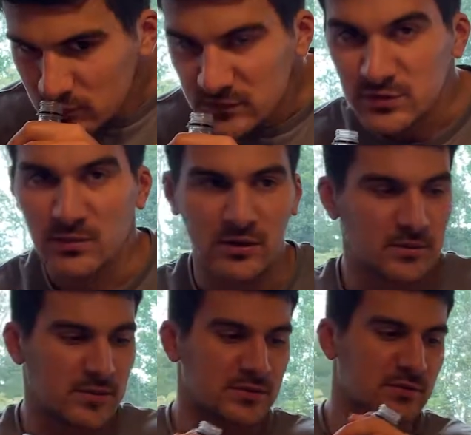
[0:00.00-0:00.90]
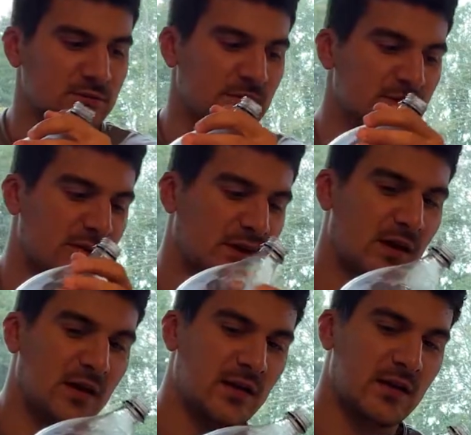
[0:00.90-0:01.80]
smell it to make sure it smells
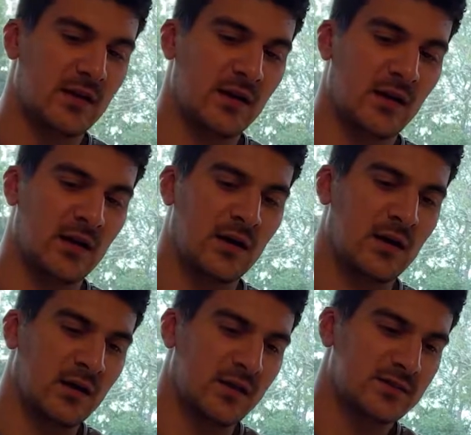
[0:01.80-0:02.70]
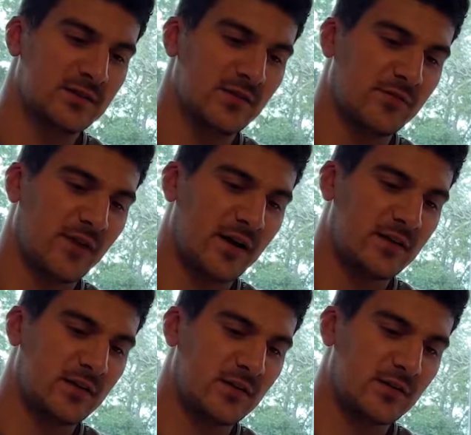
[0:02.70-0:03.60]
okay. It's still fine
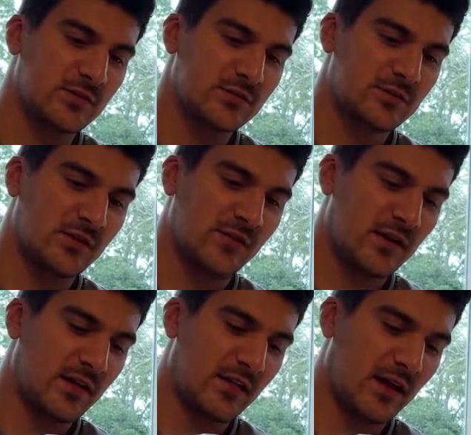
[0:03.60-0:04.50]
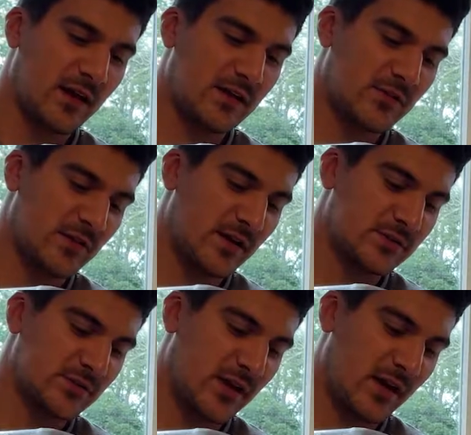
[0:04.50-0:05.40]
to use. I read online you can
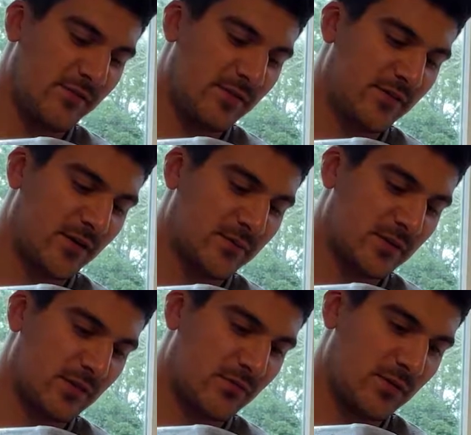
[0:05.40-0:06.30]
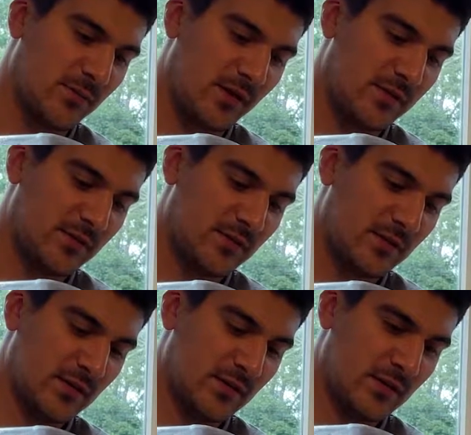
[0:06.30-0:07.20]
actually have it for up to three months.
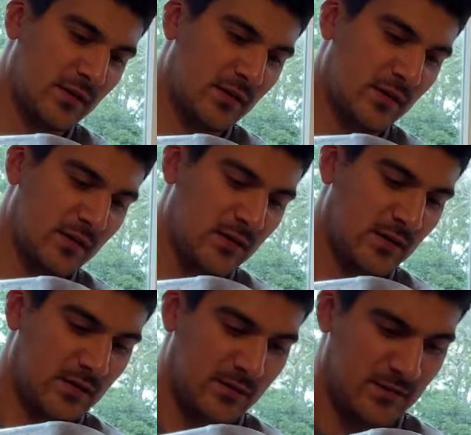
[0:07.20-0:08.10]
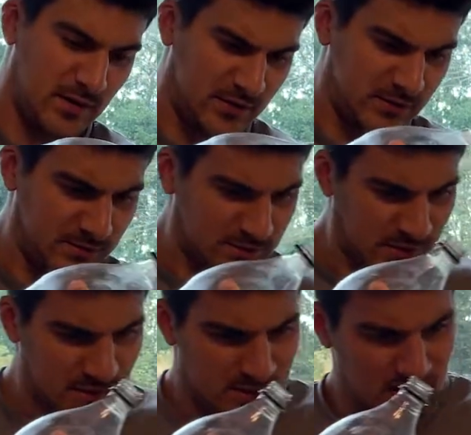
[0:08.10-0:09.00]
Yeah, so I'm just
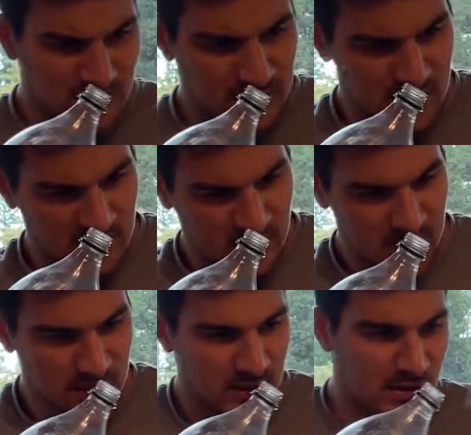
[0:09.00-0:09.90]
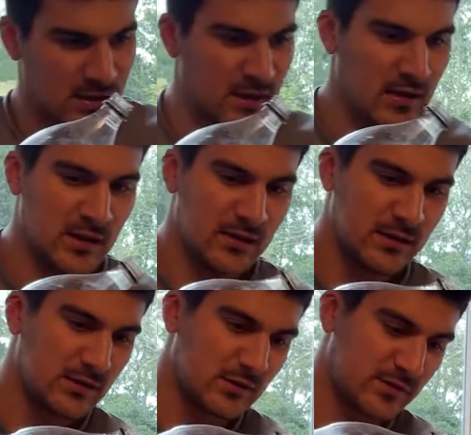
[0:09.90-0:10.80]
gonna tint it a
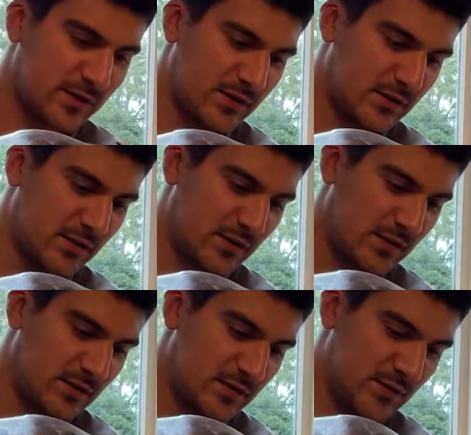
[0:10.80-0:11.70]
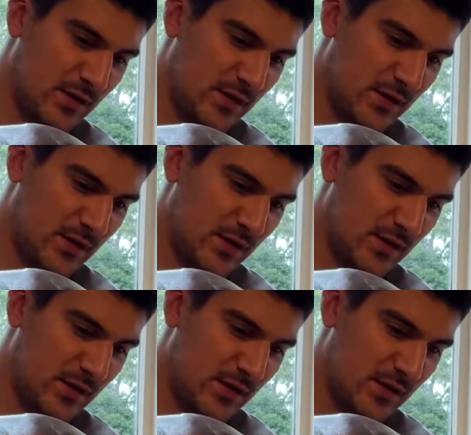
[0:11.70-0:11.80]
little greener than this.